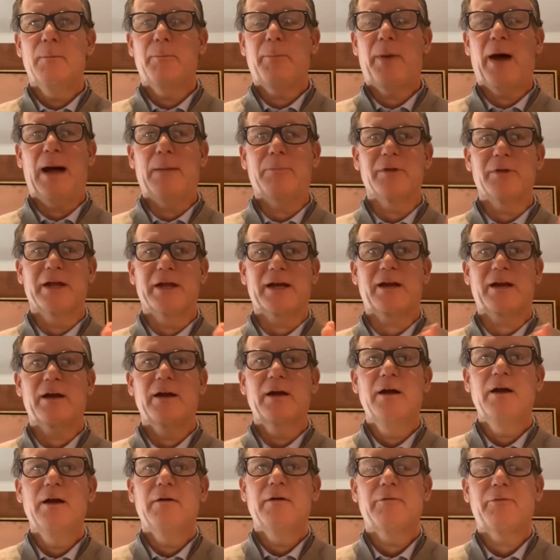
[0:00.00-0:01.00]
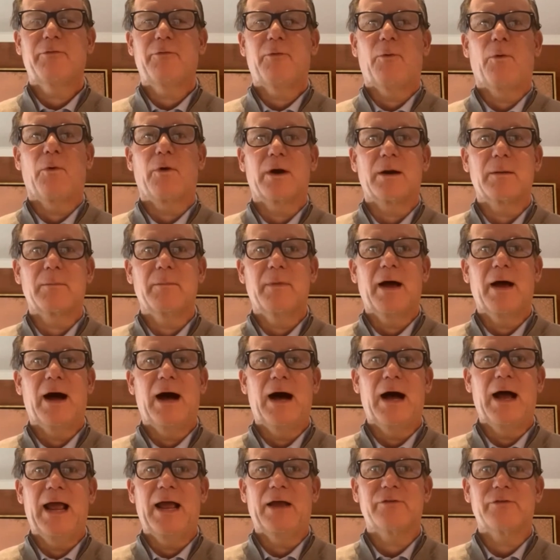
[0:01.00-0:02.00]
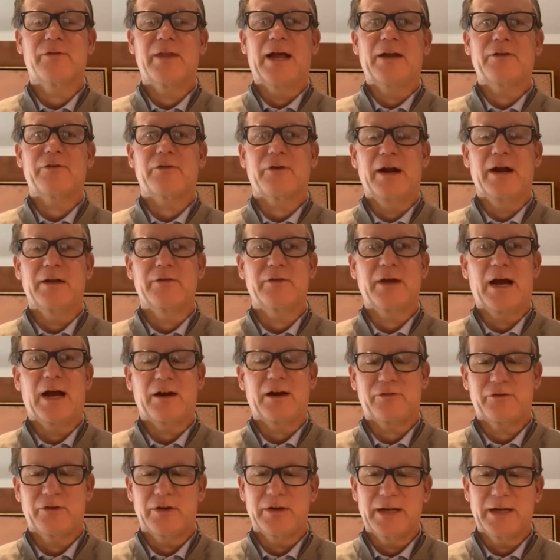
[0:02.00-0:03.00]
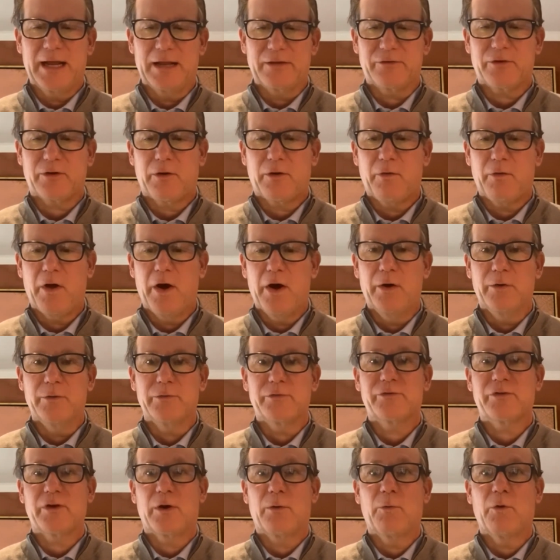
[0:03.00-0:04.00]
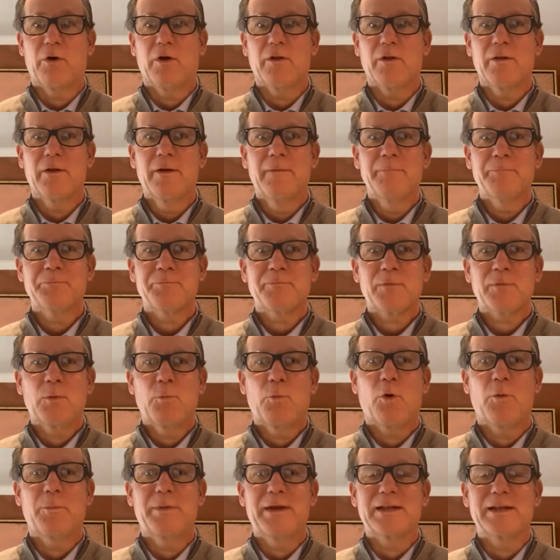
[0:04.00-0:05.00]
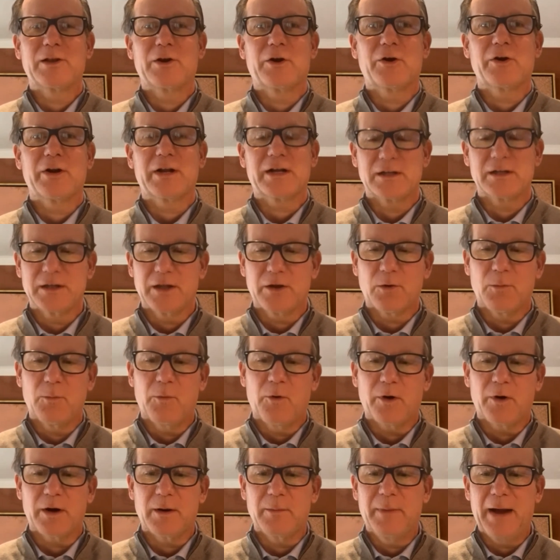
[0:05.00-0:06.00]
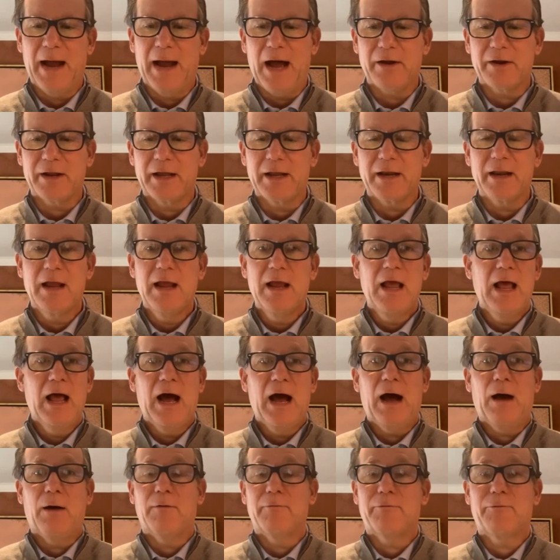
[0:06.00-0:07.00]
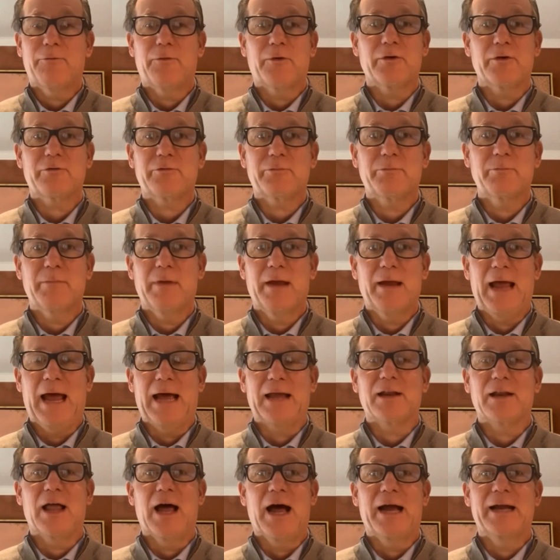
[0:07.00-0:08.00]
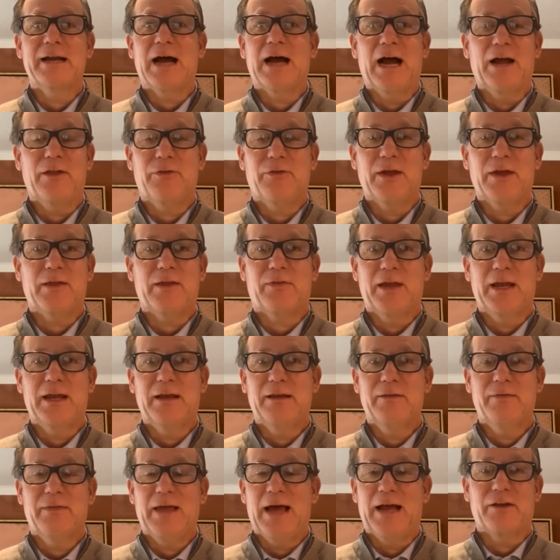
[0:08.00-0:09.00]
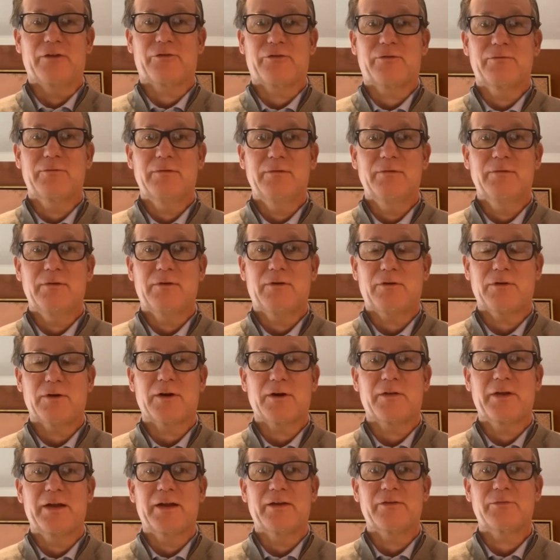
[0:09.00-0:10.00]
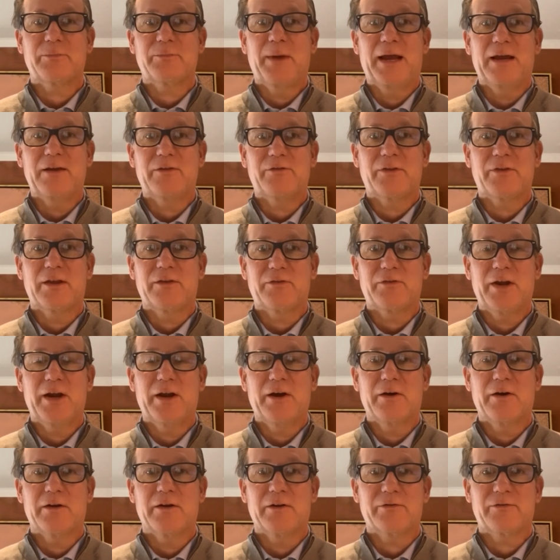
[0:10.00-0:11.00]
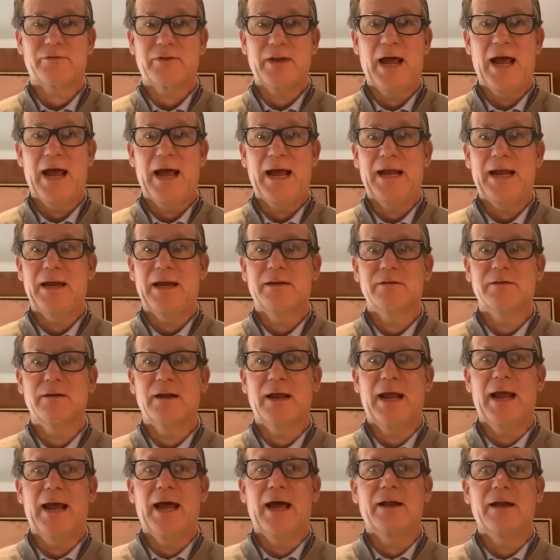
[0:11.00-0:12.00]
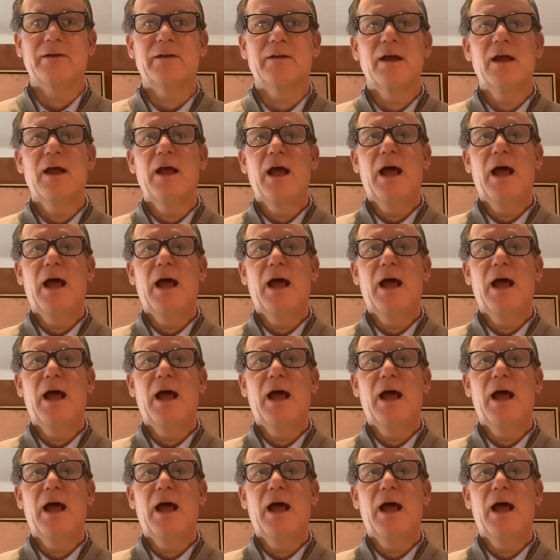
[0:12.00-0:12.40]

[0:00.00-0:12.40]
public form as that transaction gets closed. So we'll be learning a little more about it. First headline, I think that is clearly a space that's here to stay. And